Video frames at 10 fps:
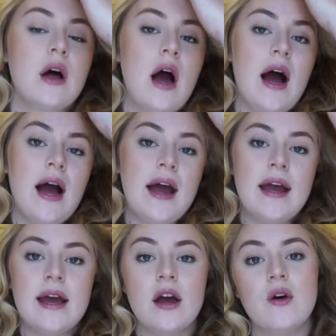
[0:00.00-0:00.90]

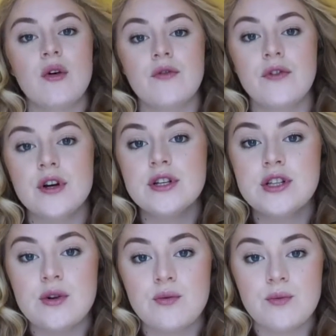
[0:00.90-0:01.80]
I
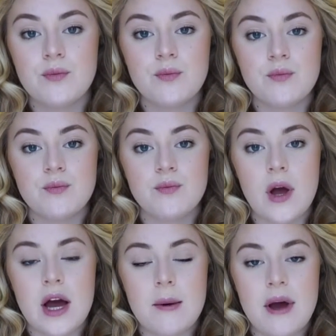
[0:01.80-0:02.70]
first
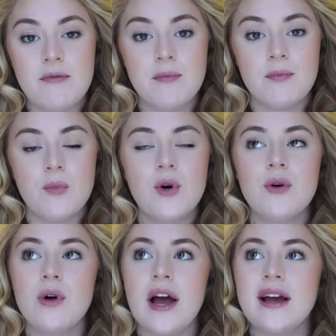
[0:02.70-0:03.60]

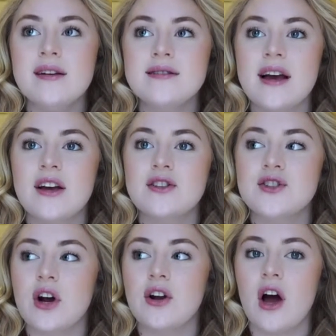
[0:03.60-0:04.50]
I guess I could
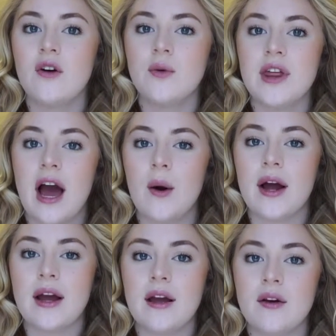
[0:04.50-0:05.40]
start off with how
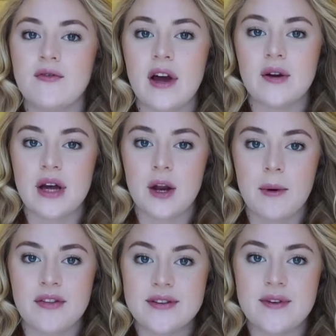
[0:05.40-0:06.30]
I found out
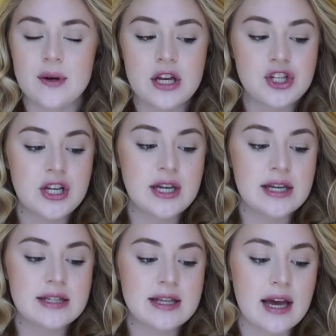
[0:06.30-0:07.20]
about this foundation.
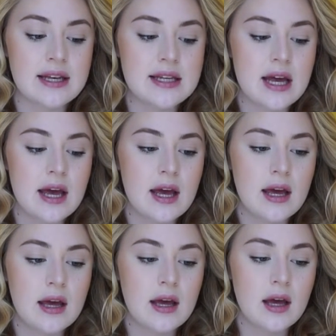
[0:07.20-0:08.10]
Is that
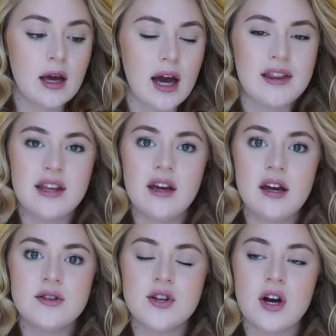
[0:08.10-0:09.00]
I think
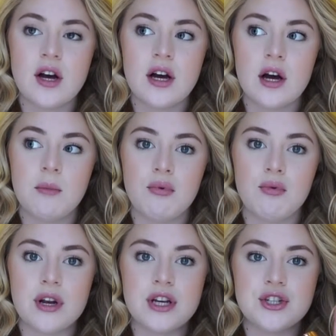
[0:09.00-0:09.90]
I saw a
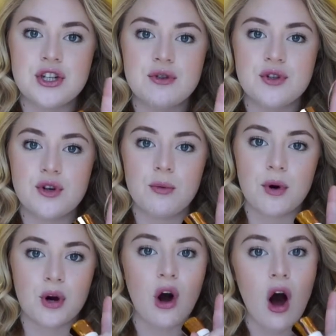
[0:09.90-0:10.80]
British
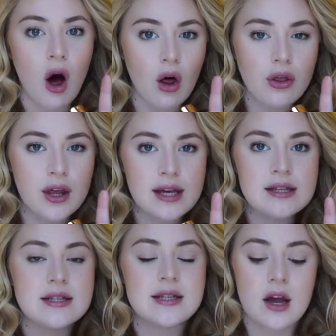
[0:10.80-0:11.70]
YouTuber haul
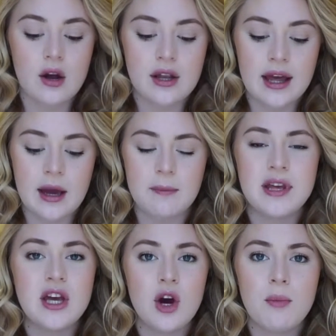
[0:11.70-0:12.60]
this in like a
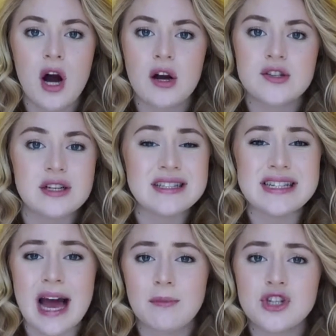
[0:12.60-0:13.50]
PO box on
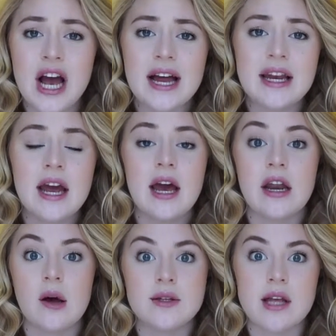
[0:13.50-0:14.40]
Snapchat,
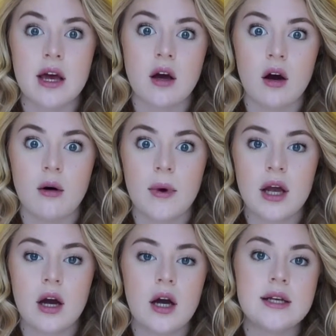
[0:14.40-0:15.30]
and I was like, oh my
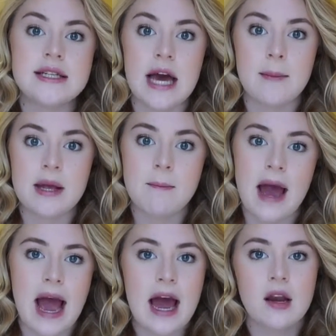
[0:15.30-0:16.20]
god, demi
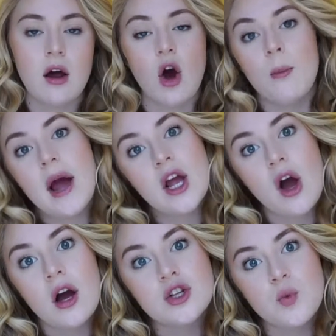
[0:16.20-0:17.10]
matte, oh my
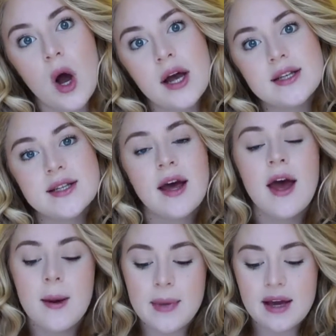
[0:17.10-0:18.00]
gosh, what?
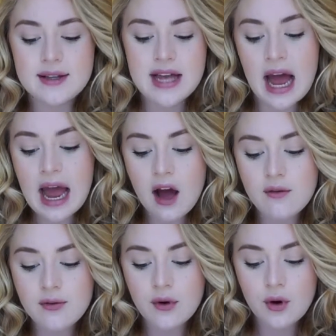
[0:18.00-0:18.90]
Because I
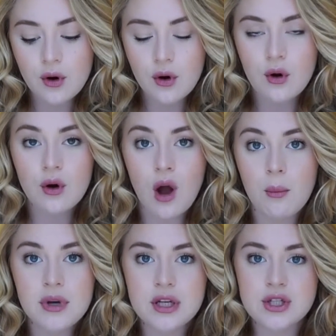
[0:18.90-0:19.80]
have
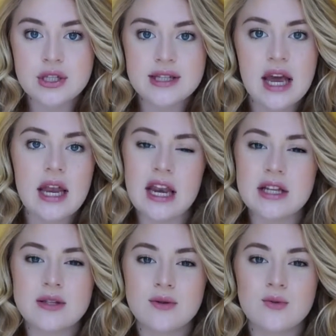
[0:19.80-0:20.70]
combination skin and
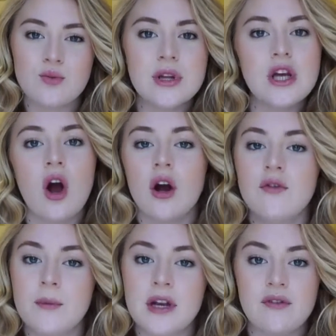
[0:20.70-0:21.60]
it's really hard
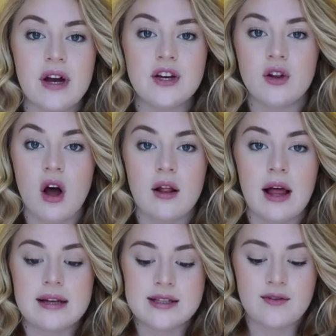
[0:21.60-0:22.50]
for me to find a
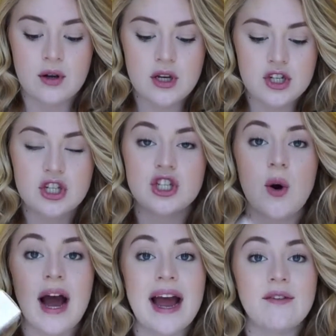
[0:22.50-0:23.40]
long-lasting foundation, so
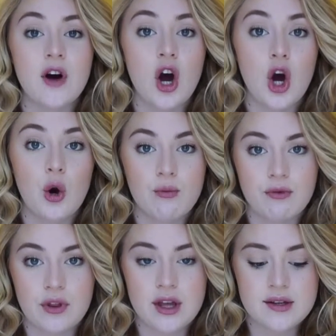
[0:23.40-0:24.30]
I have hope
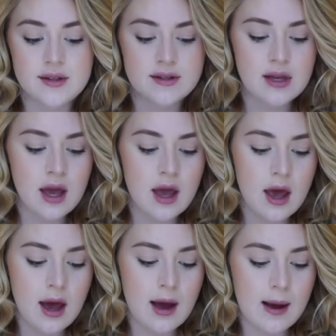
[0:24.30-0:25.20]
for this.
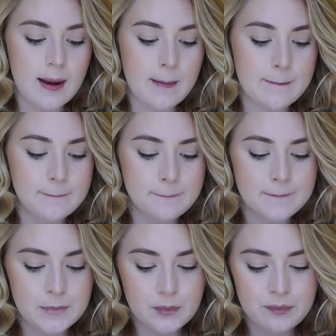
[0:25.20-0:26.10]

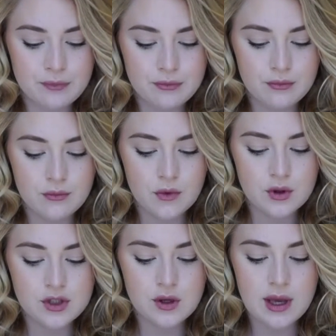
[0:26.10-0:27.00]

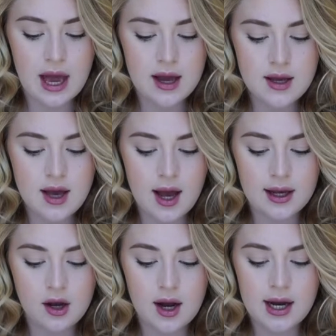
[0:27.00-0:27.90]
So yeah,
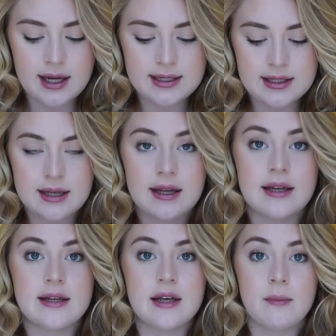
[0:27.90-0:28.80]
I got
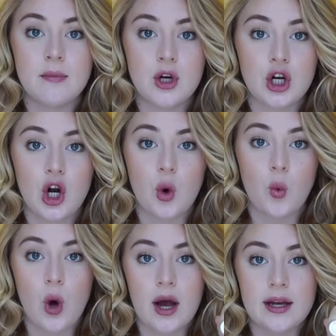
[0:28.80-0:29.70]
number
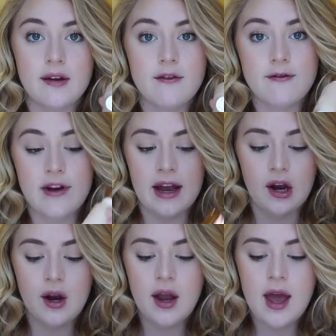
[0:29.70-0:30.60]
1
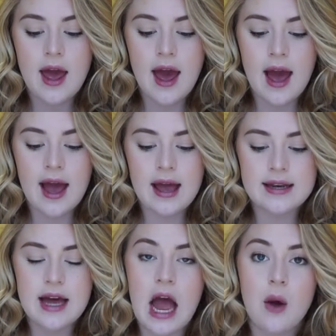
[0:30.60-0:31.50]
fair,
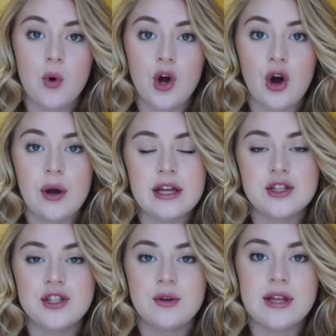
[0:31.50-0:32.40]
and I will go
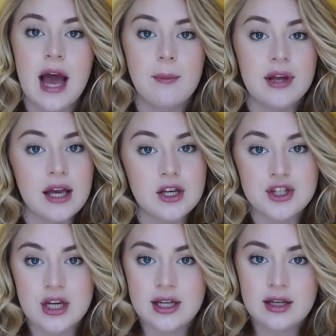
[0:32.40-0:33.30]
into the
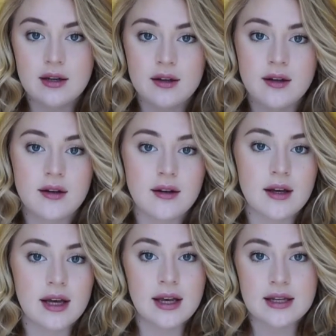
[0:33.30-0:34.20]
application
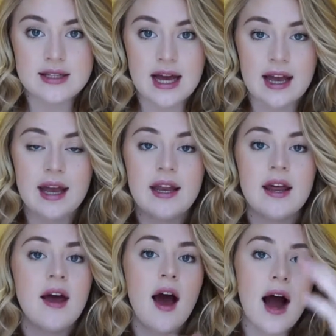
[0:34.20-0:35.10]
in a second.
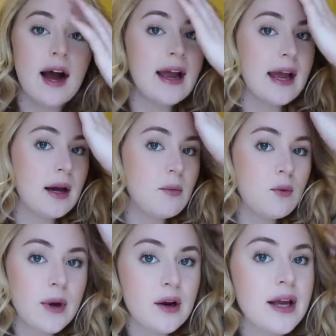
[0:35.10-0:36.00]
I am
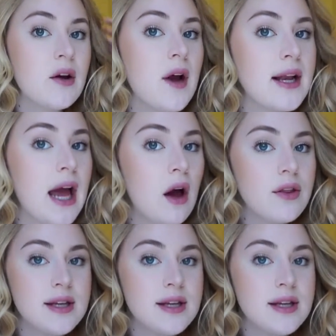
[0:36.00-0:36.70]
wearing it right now.